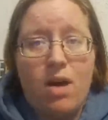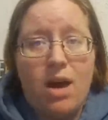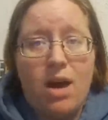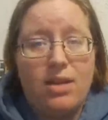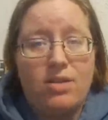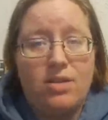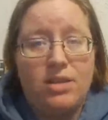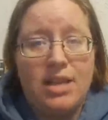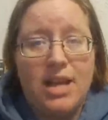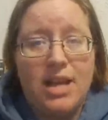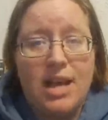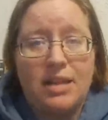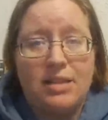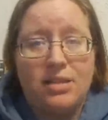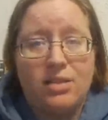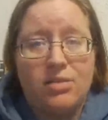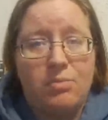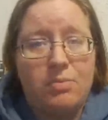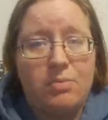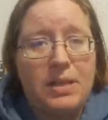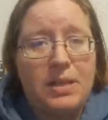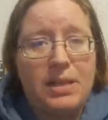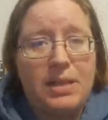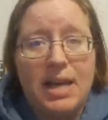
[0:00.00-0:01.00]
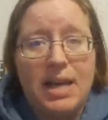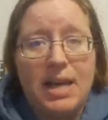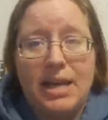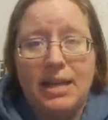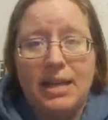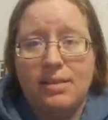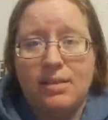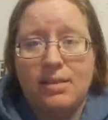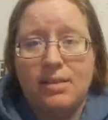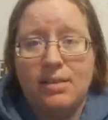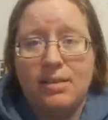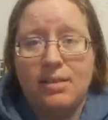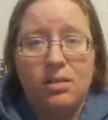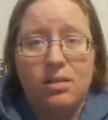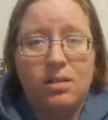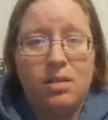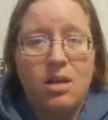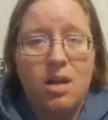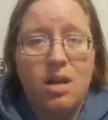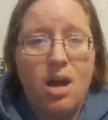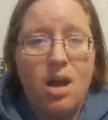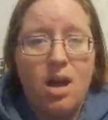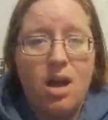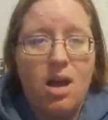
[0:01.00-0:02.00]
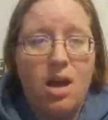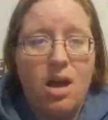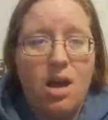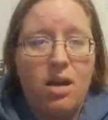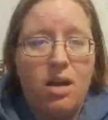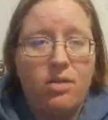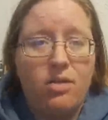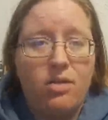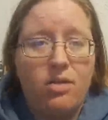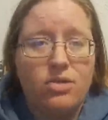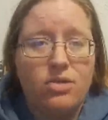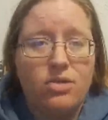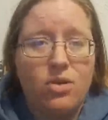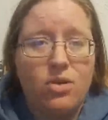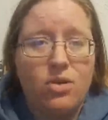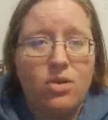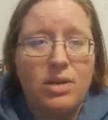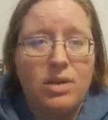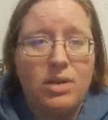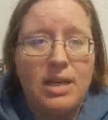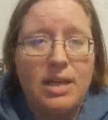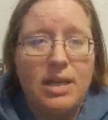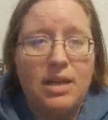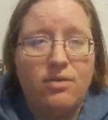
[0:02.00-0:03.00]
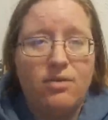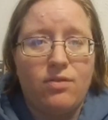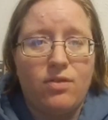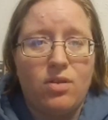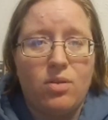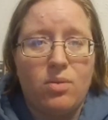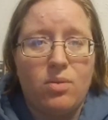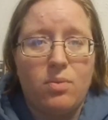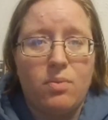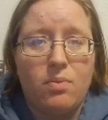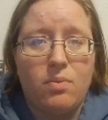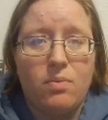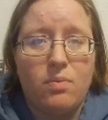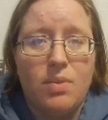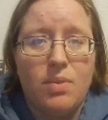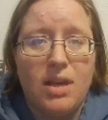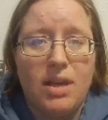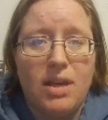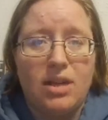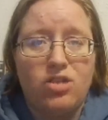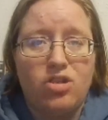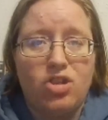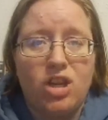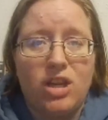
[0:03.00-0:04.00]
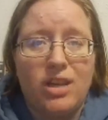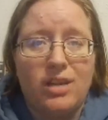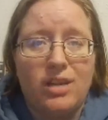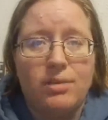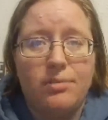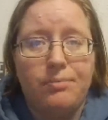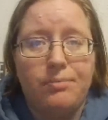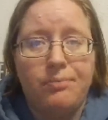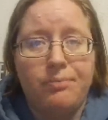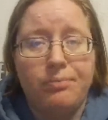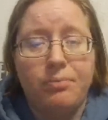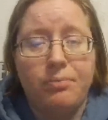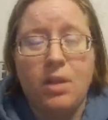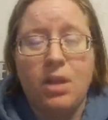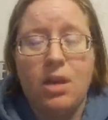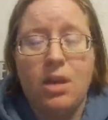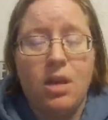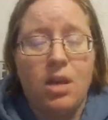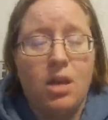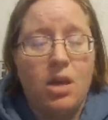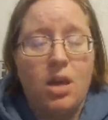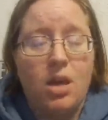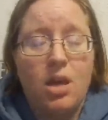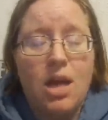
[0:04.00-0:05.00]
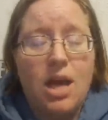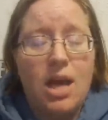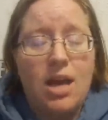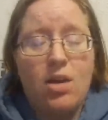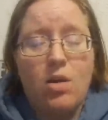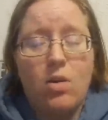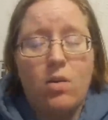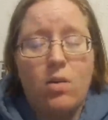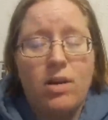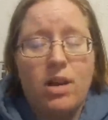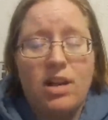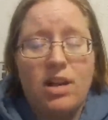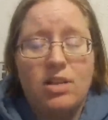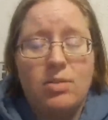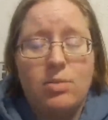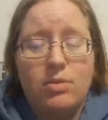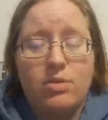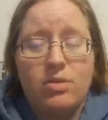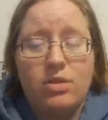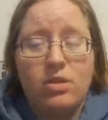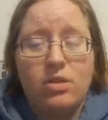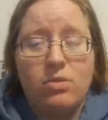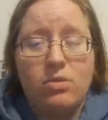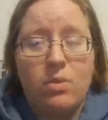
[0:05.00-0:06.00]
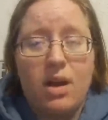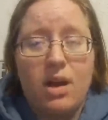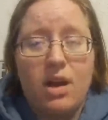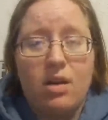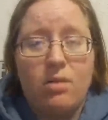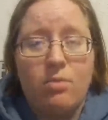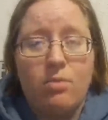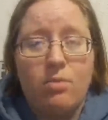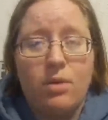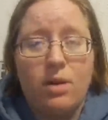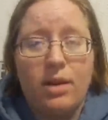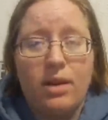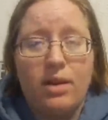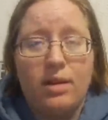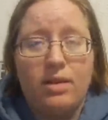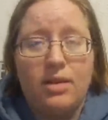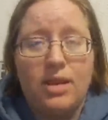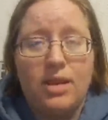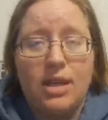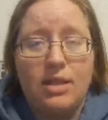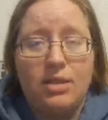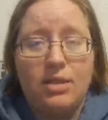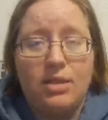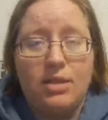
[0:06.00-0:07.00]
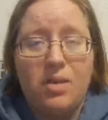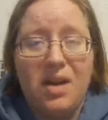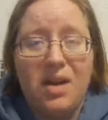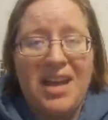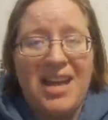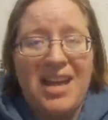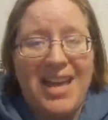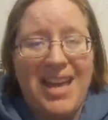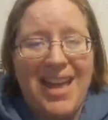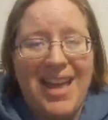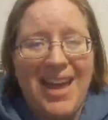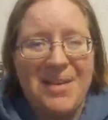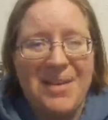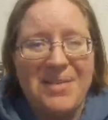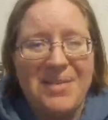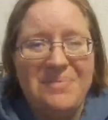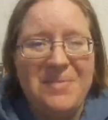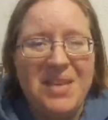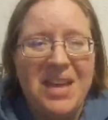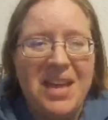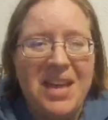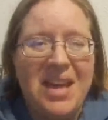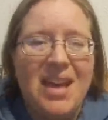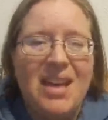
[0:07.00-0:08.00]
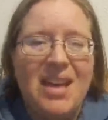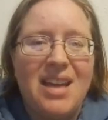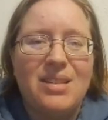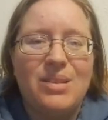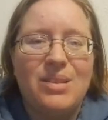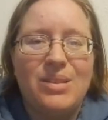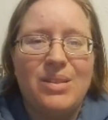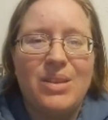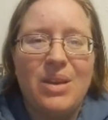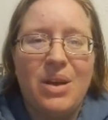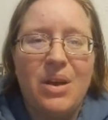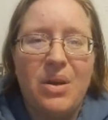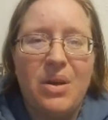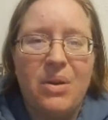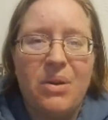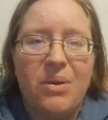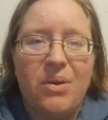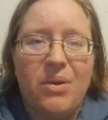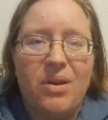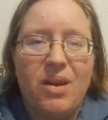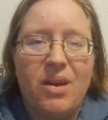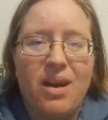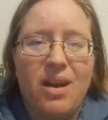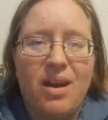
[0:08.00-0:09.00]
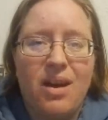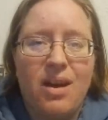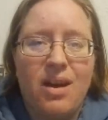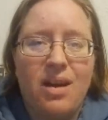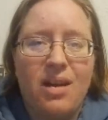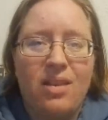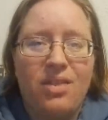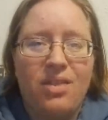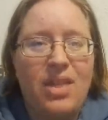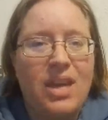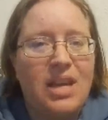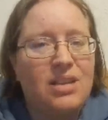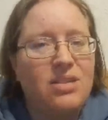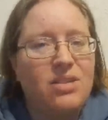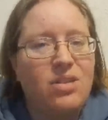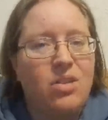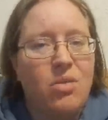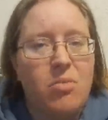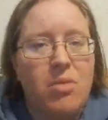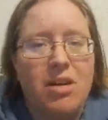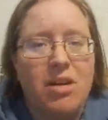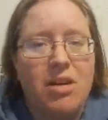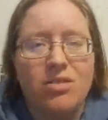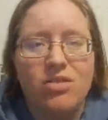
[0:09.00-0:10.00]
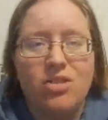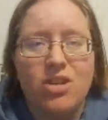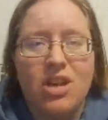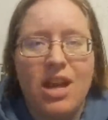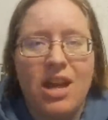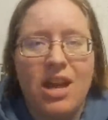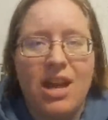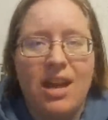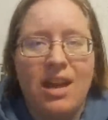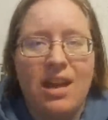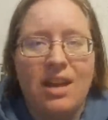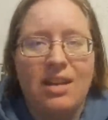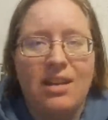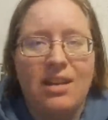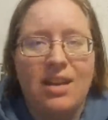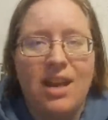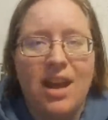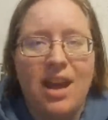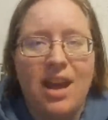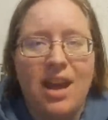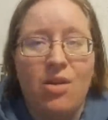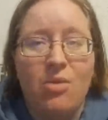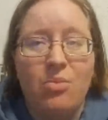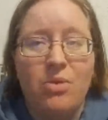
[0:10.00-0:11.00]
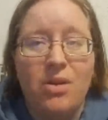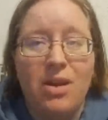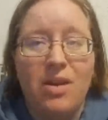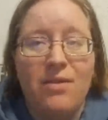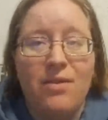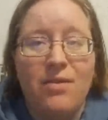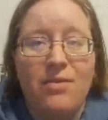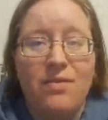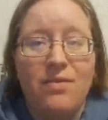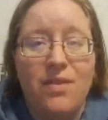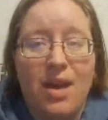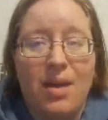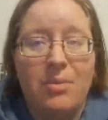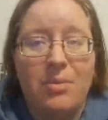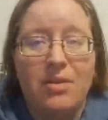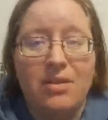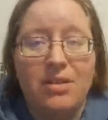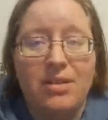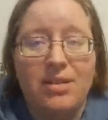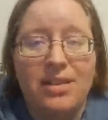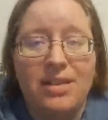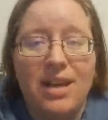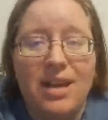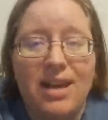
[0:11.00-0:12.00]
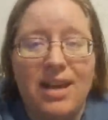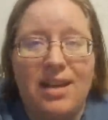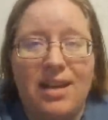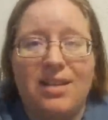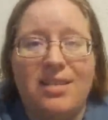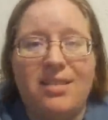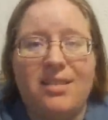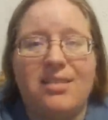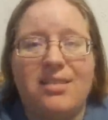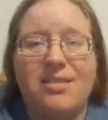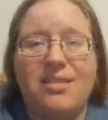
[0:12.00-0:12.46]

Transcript: I just ask, be nice. There's no need for being a shit. I know we're not supposed to swear, but that's who I am. So thanks so much, and I hope you have a fabulous day.